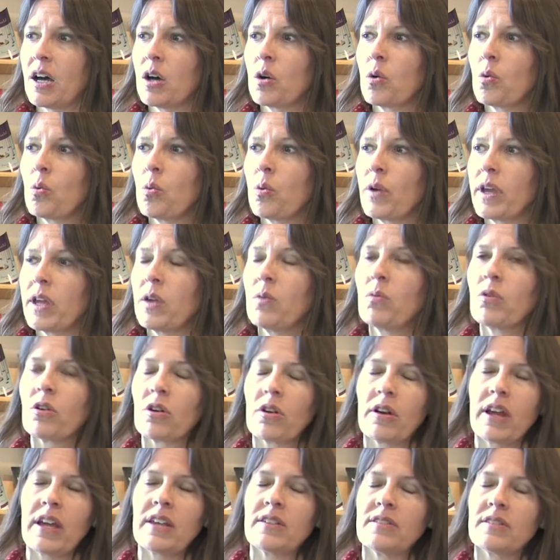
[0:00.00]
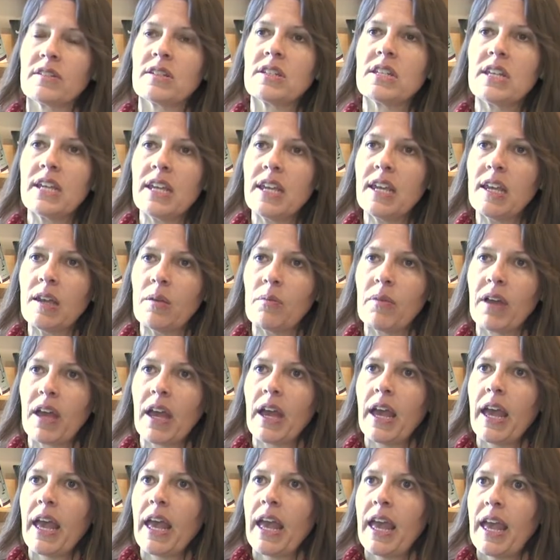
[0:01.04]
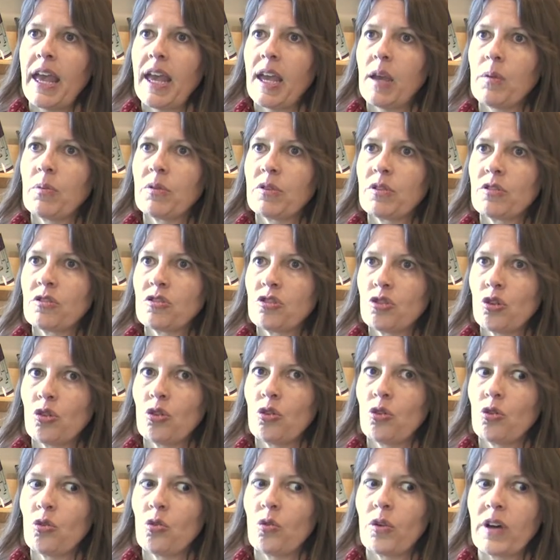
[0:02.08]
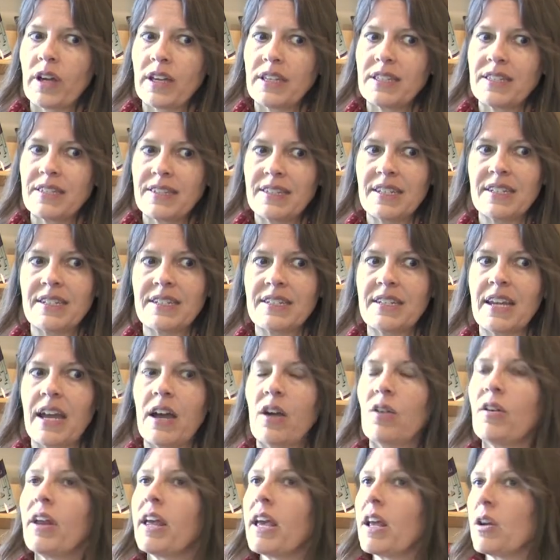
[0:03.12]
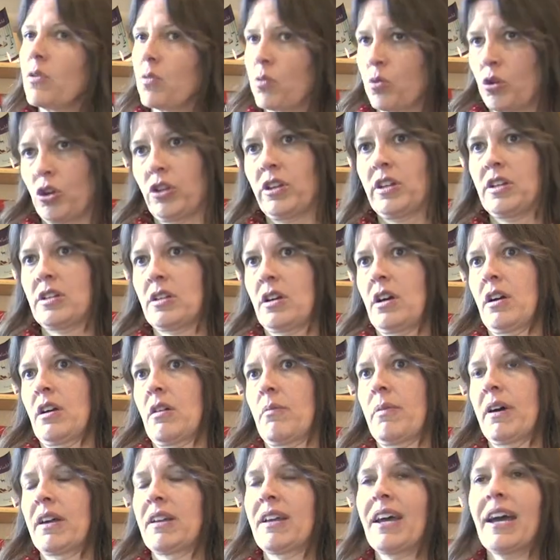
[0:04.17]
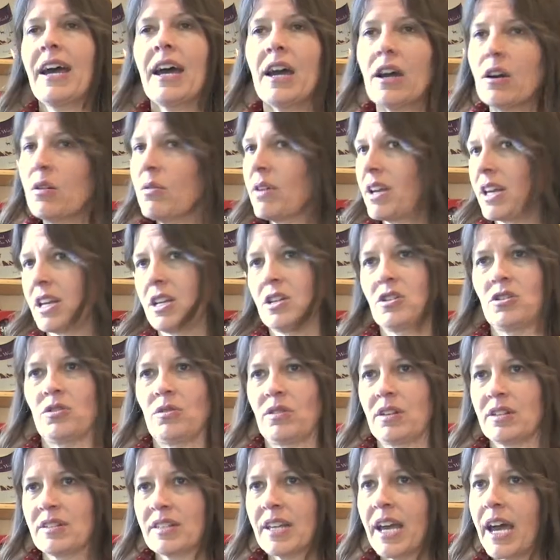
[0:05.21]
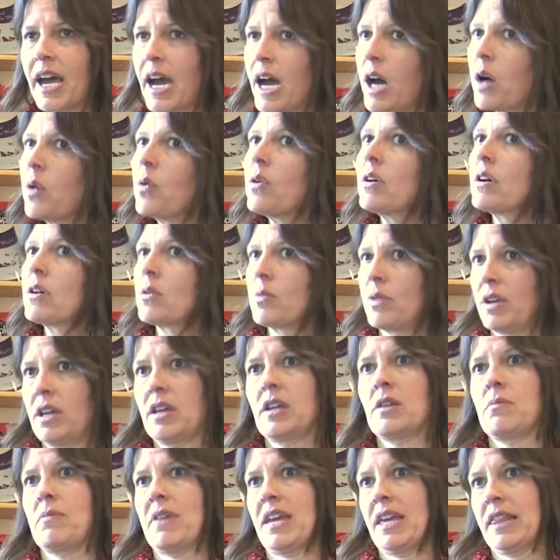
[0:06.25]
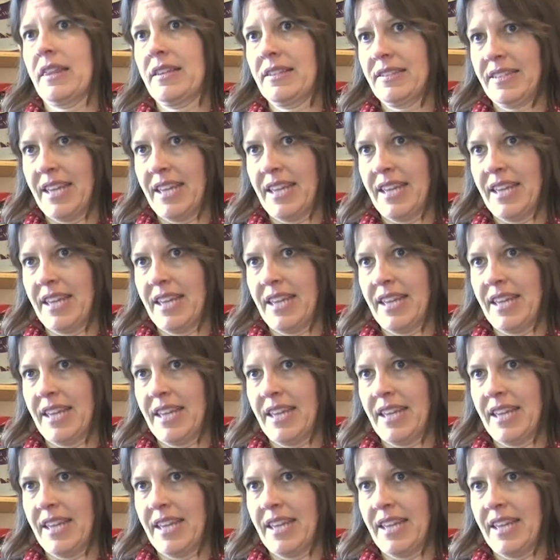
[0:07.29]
we were, as a team, able to sit down and really talk about how are we going to do this? How are we going to make this